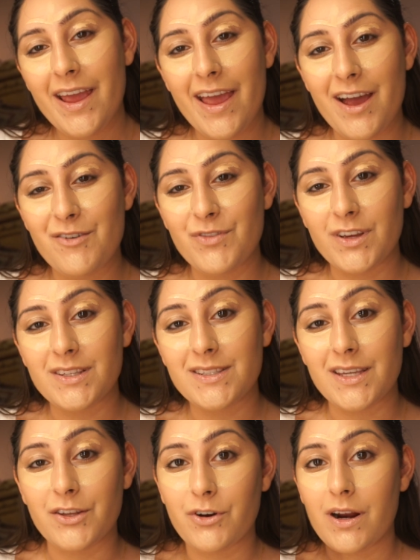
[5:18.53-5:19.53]
have the
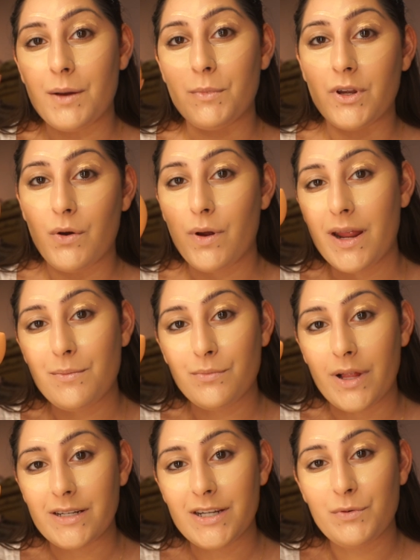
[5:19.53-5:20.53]
concealer on. I'm going to go ahead and
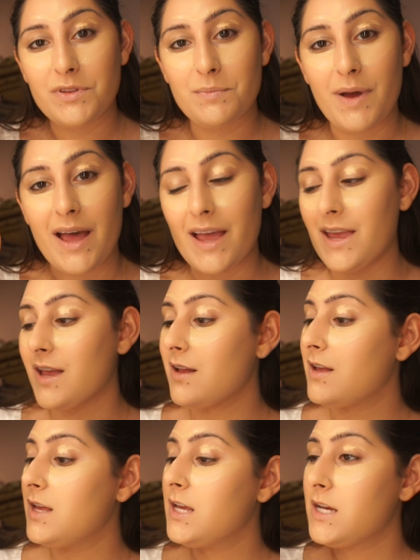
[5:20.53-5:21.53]
blend it with my
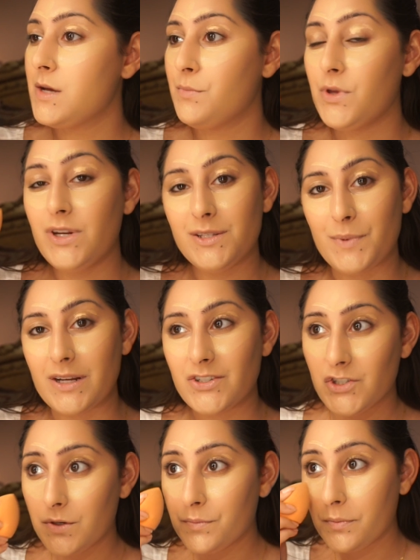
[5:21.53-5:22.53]
beauty
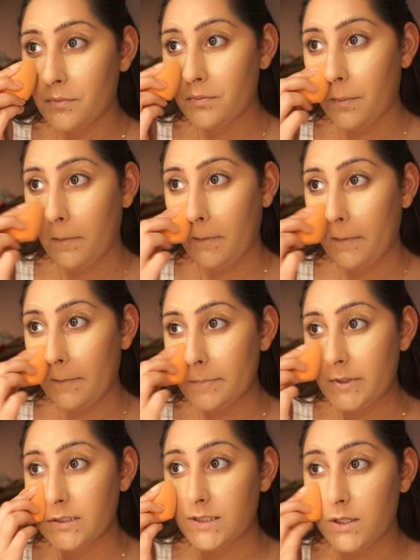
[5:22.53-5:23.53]
sponge.
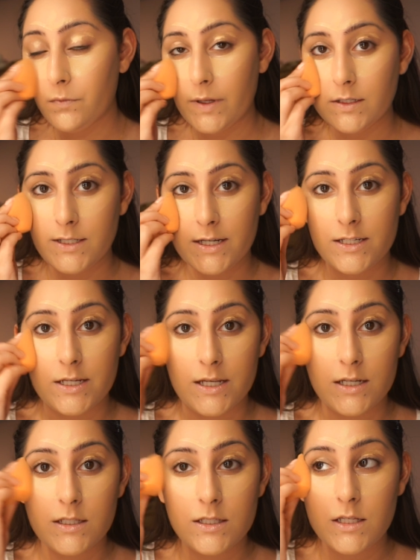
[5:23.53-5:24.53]
This is the Real
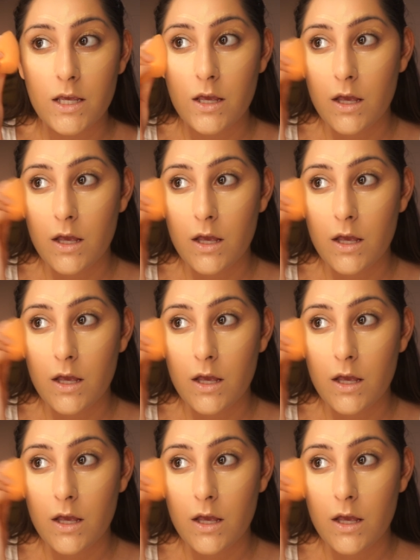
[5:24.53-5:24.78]
Techniques